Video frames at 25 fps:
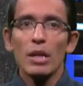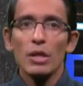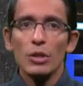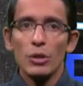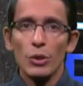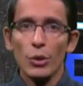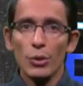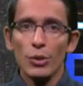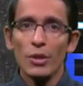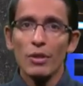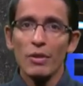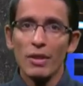
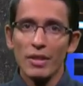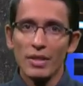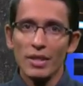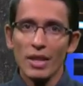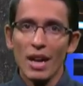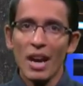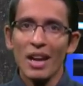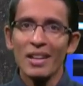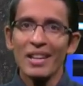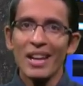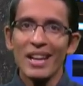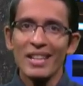Due to this
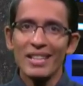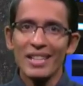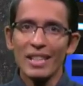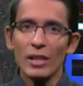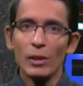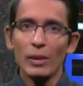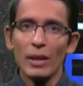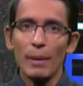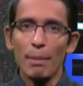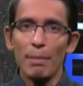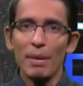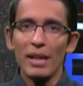
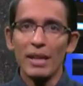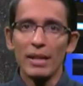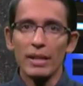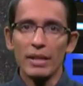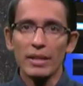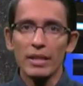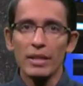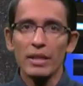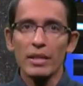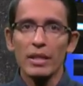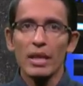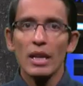unideal
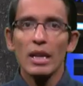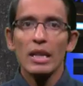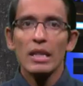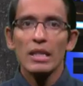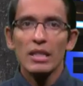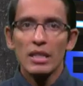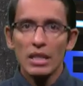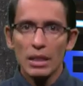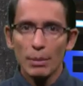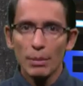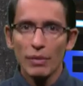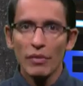impedance,
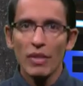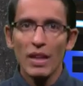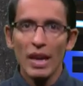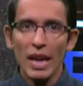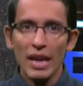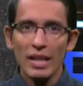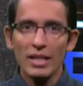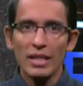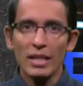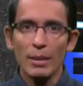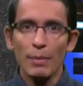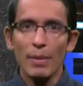some of the
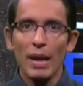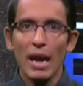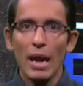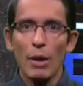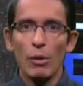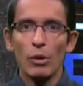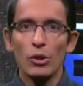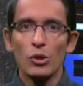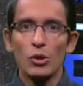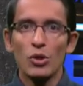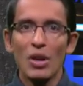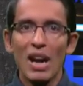AC
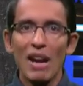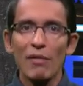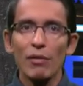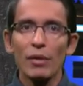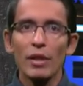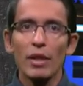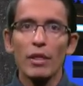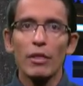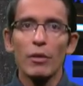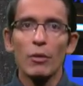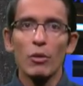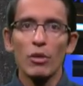power
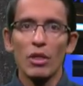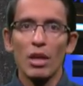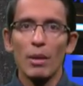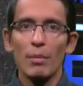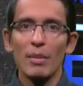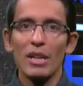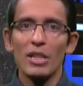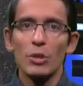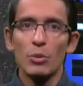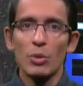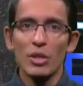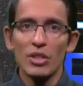traveling through them
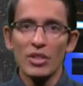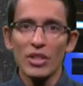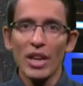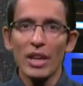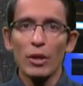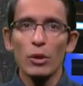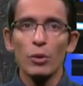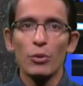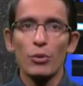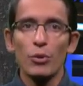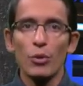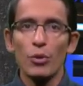is
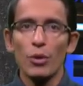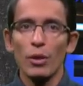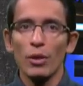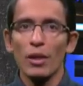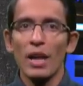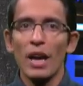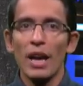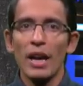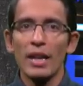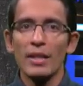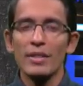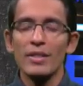recycled through the
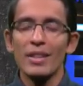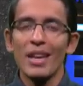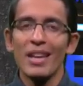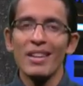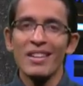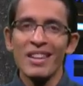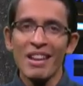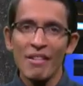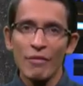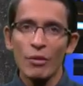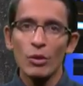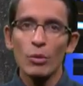lines
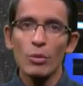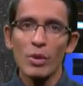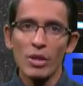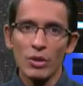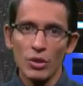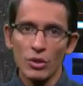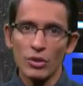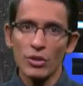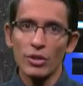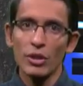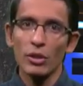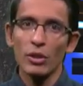and never
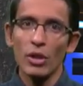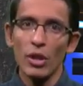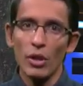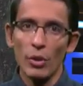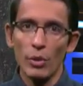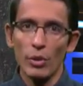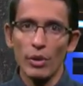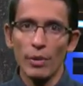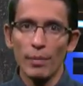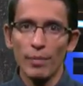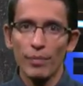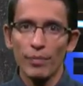reaches the
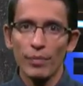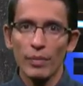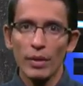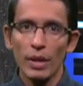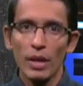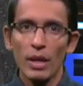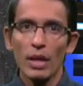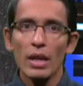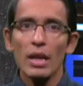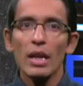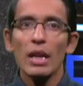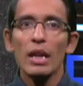load.
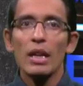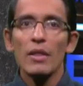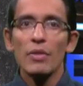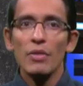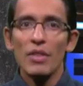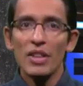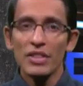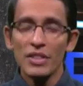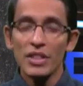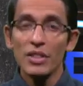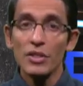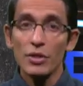
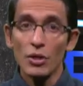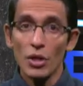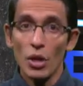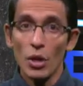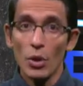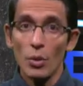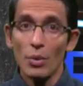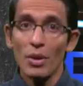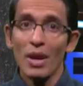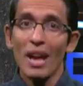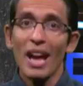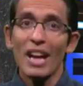This is
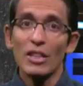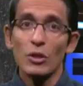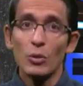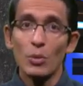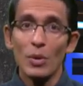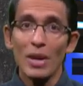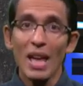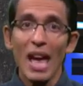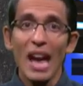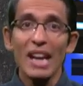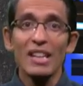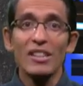known as
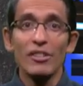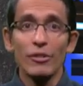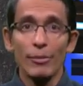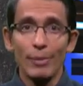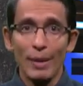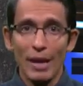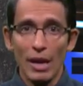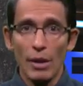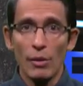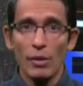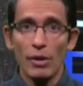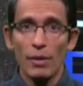reactive
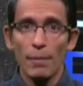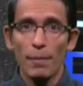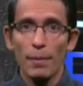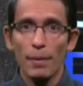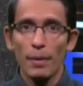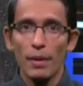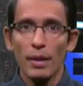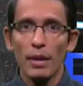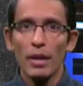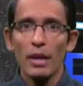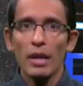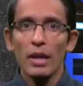power.
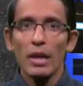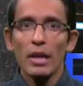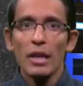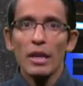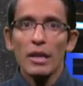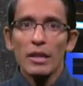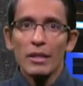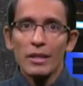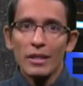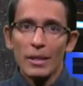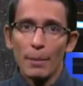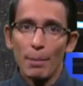
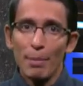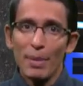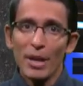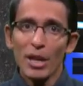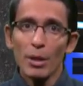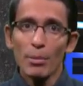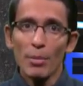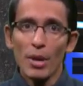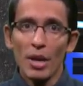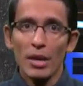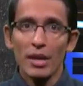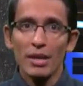The beer
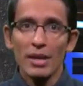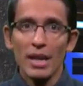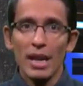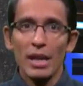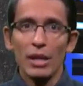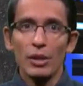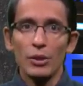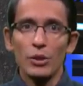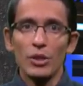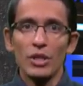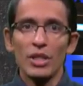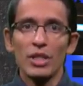mug
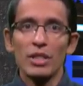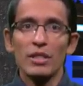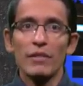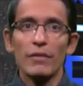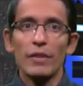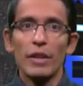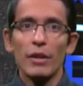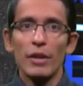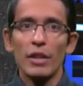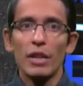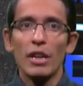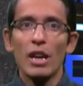analogy is a
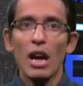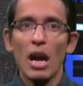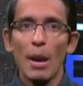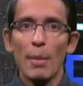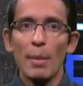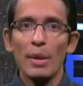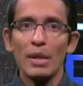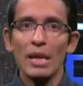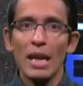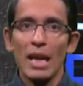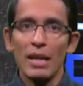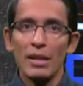very
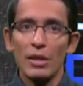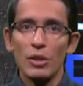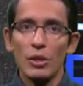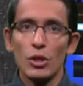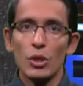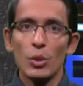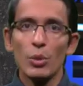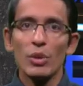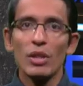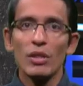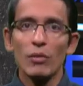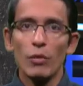common and
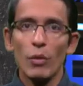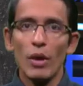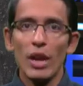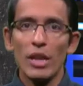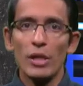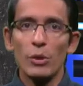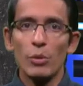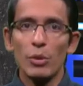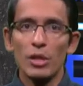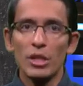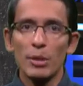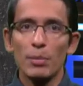intuitive way
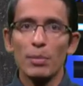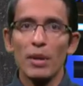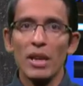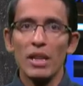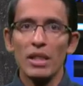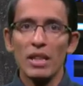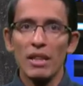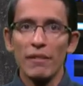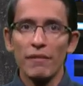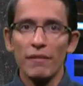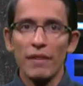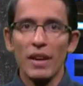to explain
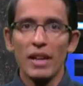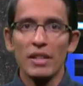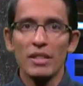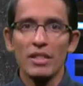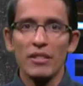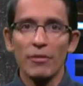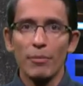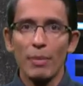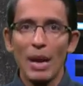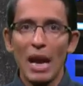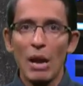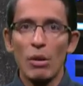the effects
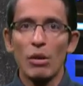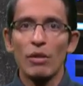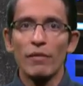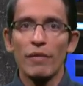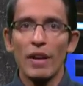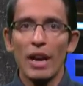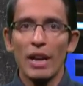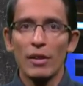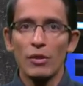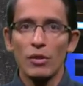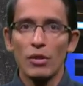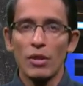of power
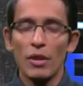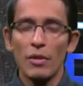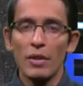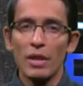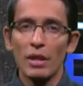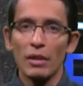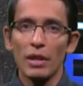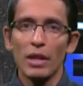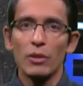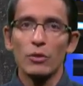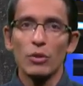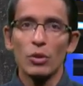factor on the
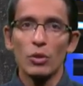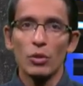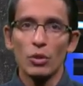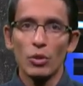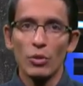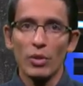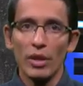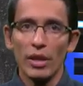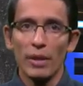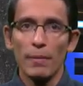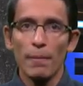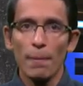electrical
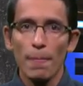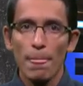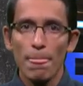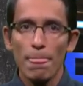grid.